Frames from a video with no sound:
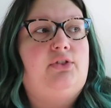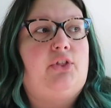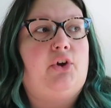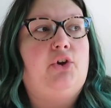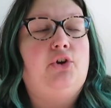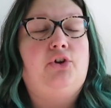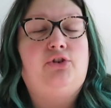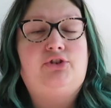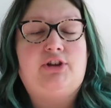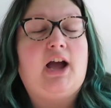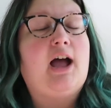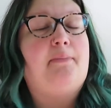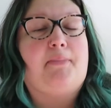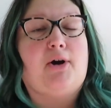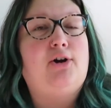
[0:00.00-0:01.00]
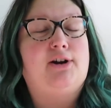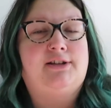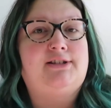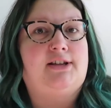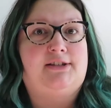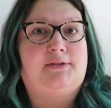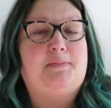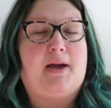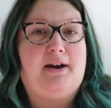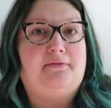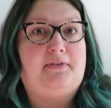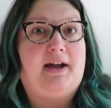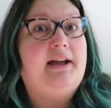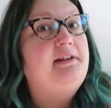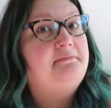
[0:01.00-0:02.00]
third top artist on
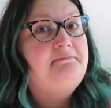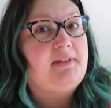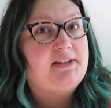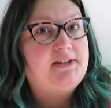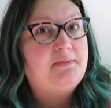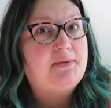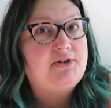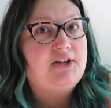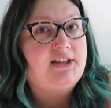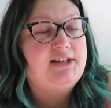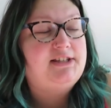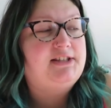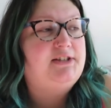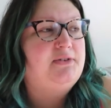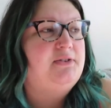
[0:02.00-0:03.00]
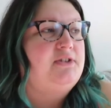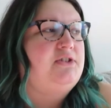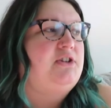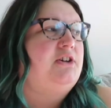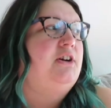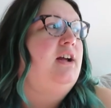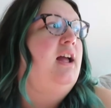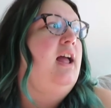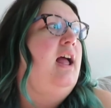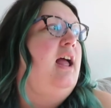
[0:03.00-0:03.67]
Spotify. That's how much I listened to it this year.